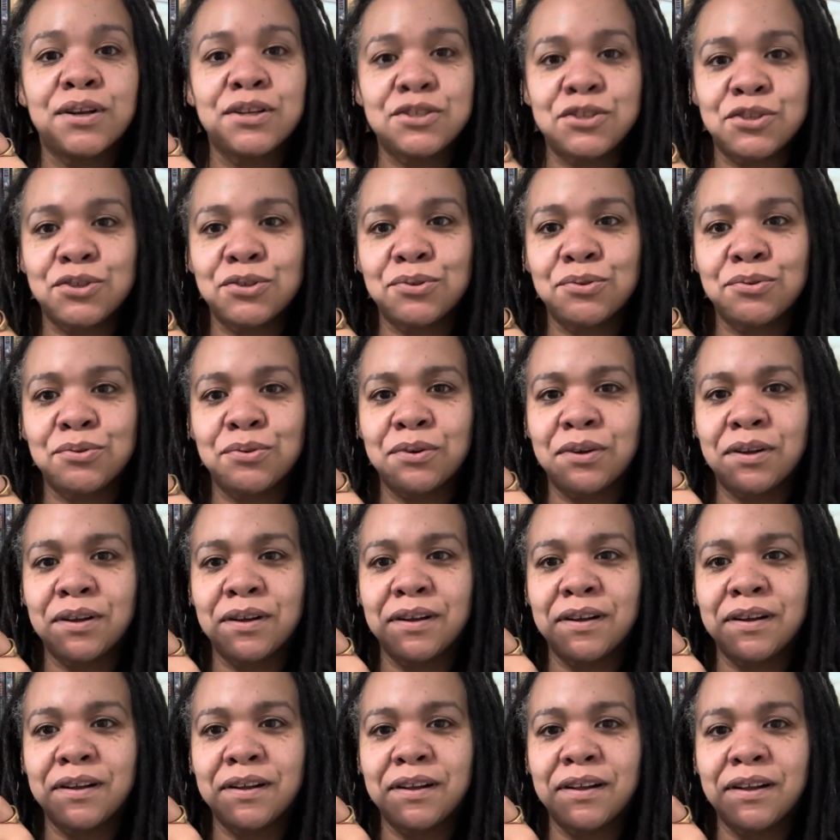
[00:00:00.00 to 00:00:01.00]
to
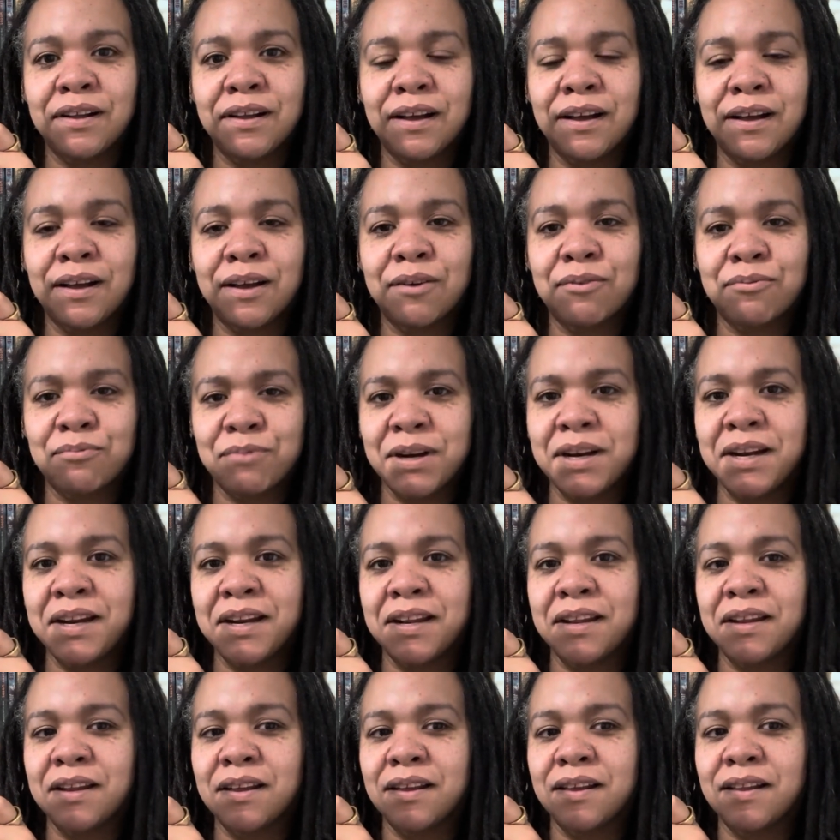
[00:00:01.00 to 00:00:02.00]

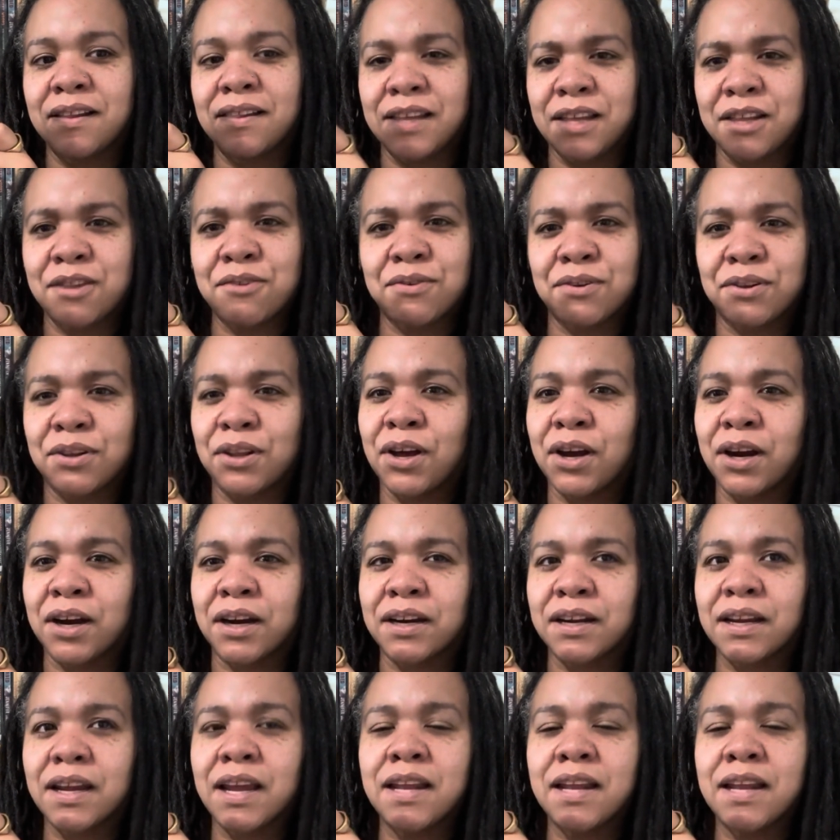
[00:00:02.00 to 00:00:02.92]
reading Leather and Lark.